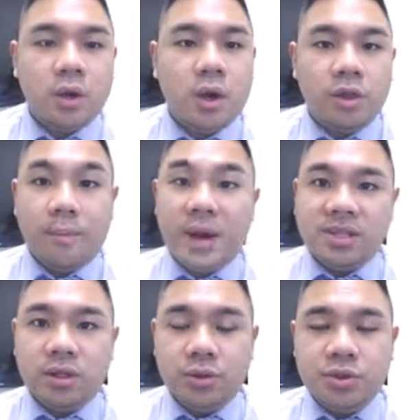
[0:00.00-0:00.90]
the
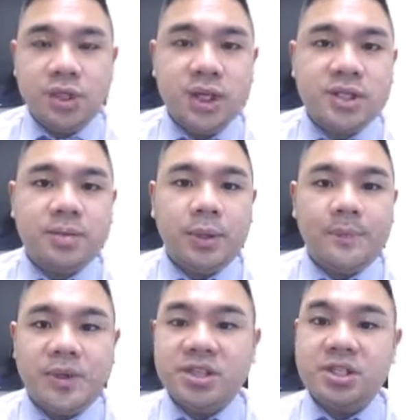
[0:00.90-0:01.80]
best solution is.
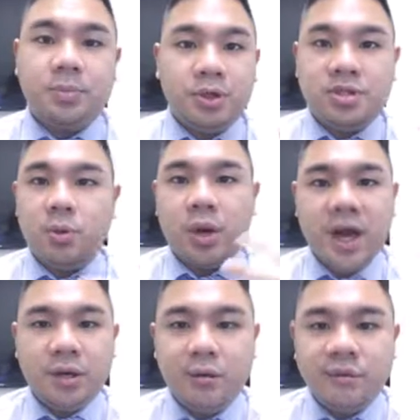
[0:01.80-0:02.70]
But this is personally what
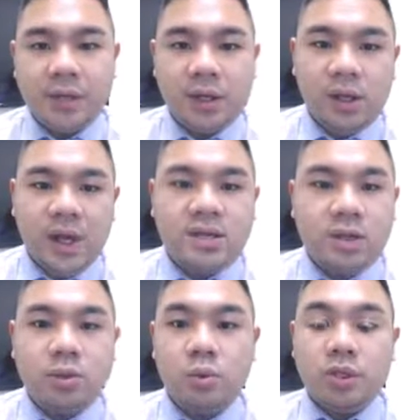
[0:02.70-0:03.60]
I do for my clients,
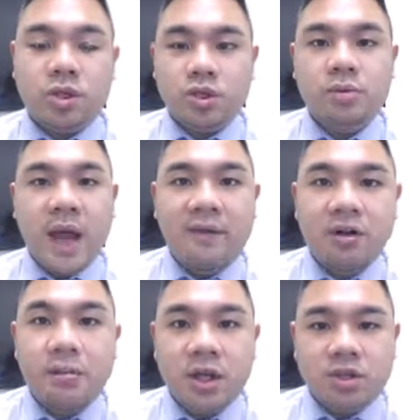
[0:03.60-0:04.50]
and it's what
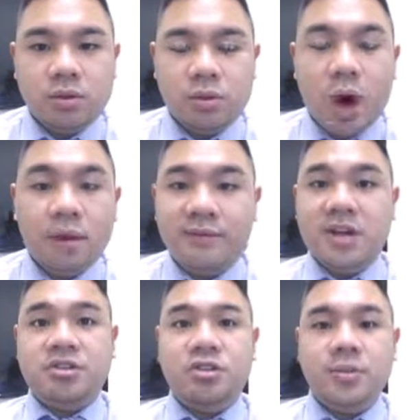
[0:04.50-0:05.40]
all
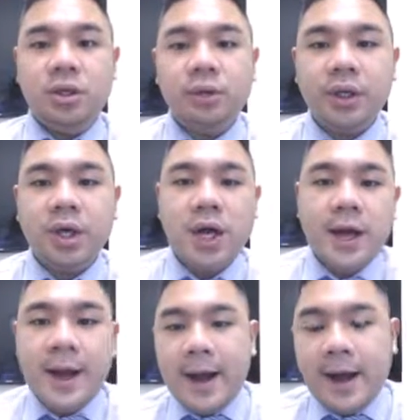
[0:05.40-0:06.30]
advisors should be doing.
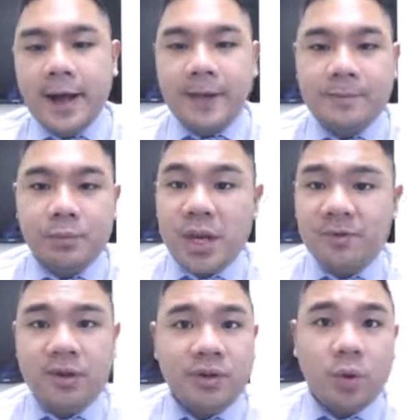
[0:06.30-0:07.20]
But yeah,
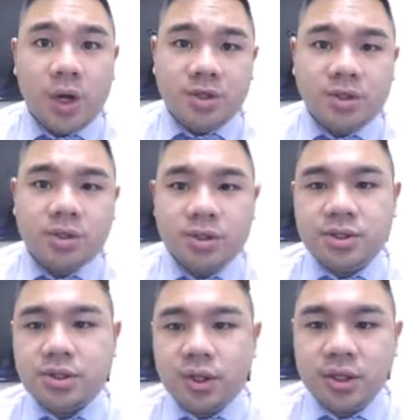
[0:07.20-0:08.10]
if you have any questions,
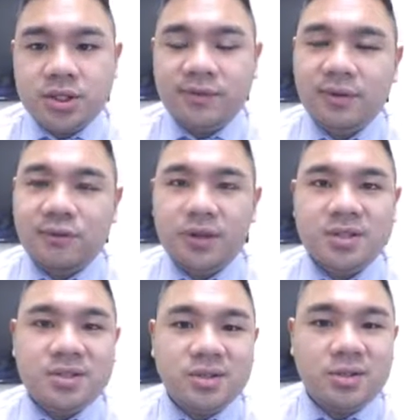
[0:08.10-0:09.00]
concerns, feel free
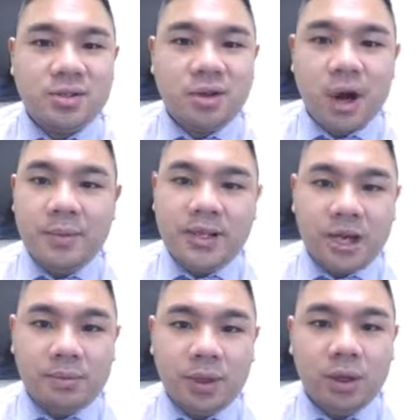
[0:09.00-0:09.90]
to comment
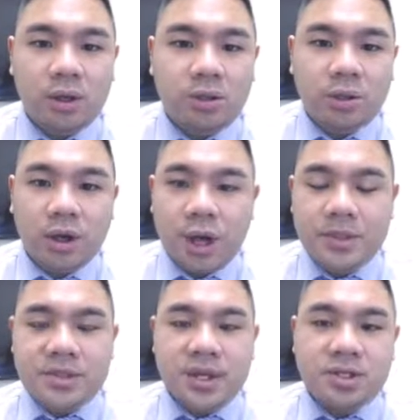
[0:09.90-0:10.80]
down below on the
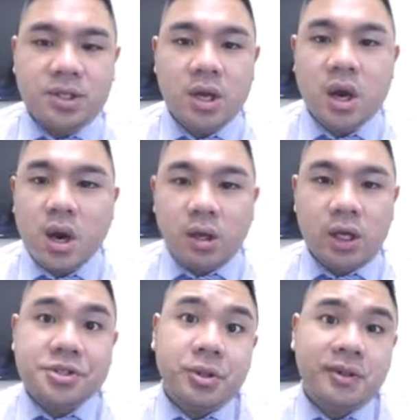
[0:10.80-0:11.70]
comment section. I'll
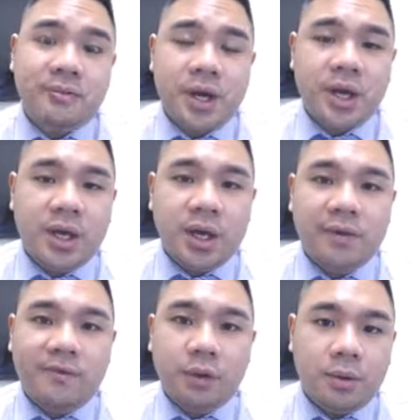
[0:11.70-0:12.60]
also leave my
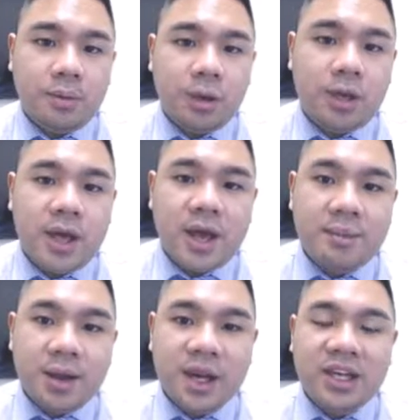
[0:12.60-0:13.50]
phone number and
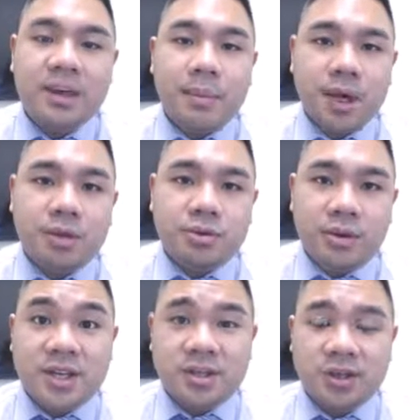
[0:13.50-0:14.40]
my email so you
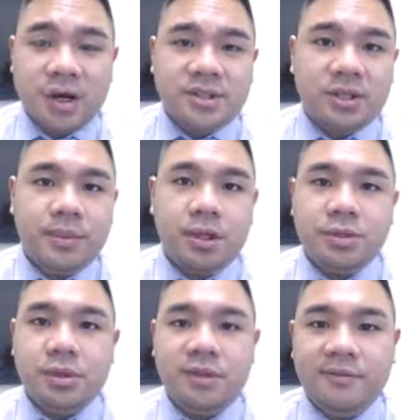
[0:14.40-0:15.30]
guys can contact me. I'll
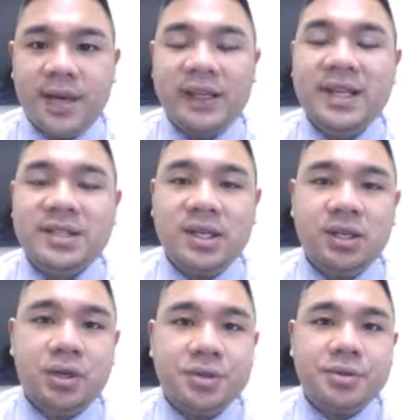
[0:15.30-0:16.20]
also leave my LinkedIn
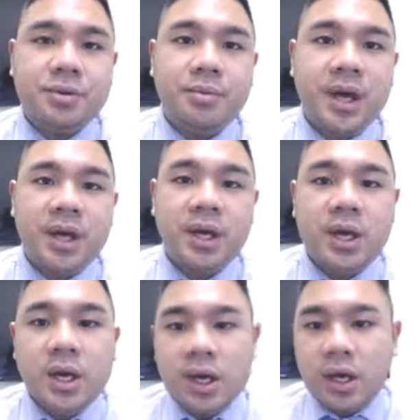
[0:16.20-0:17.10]
and also my
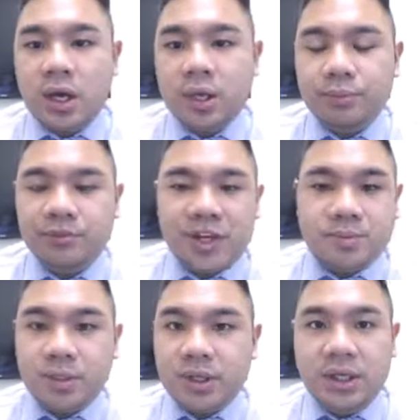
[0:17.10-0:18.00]

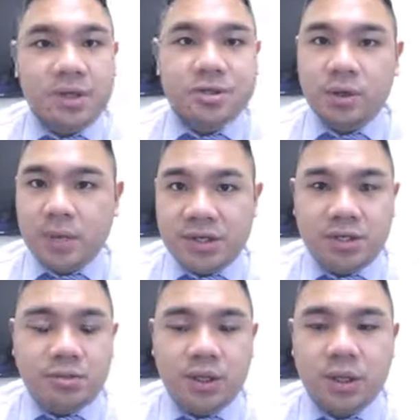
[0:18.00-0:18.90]
Facebook details. You can
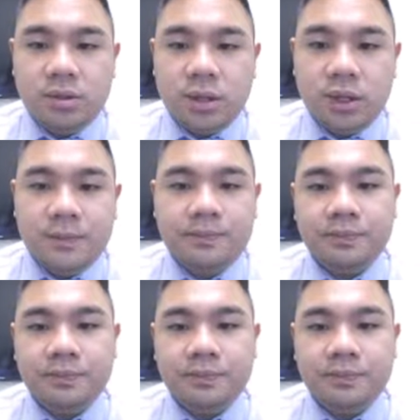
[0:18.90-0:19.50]
message me and